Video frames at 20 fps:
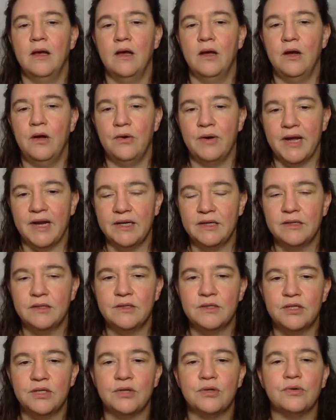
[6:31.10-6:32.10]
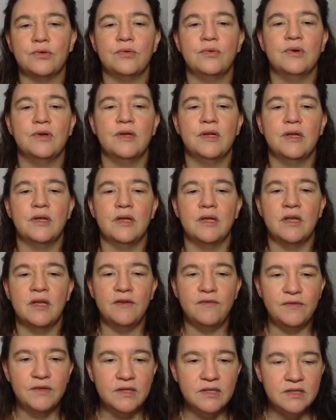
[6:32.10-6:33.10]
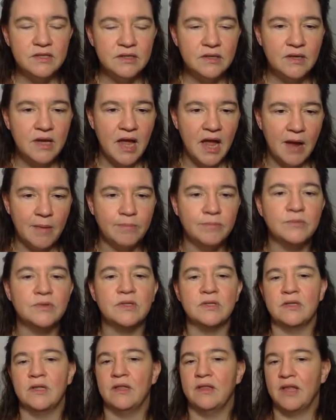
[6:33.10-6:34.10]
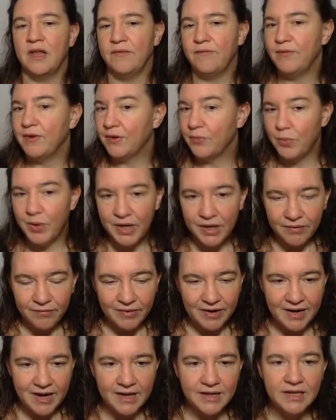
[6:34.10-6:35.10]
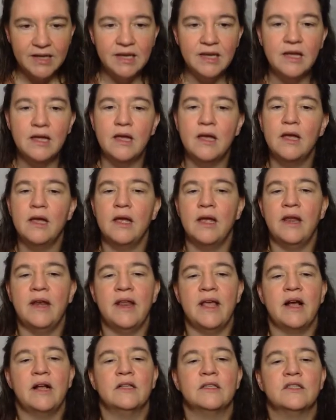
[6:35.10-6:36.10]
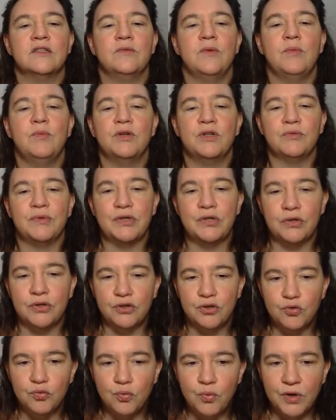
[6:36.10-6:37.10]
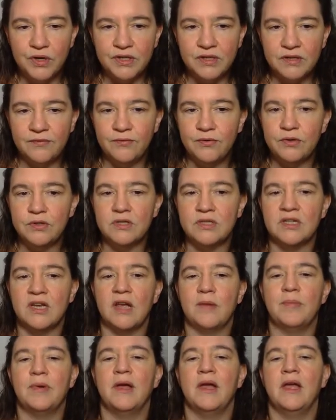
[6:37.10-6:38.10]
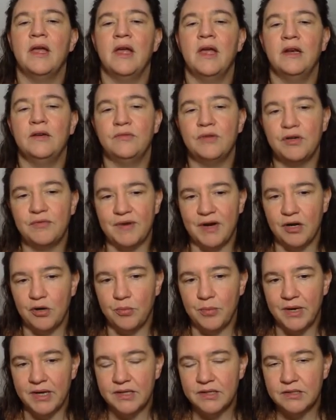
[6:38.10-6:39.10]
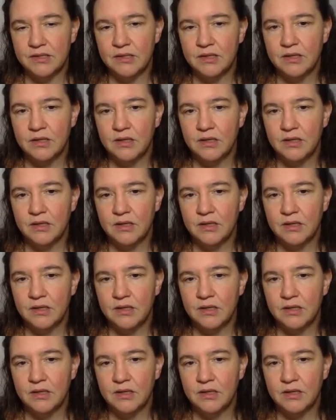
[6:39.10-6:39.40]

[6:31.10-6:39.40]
All right, so if this happens, then we win, we're lucky, and else we would return to one, the first step and re-randomize.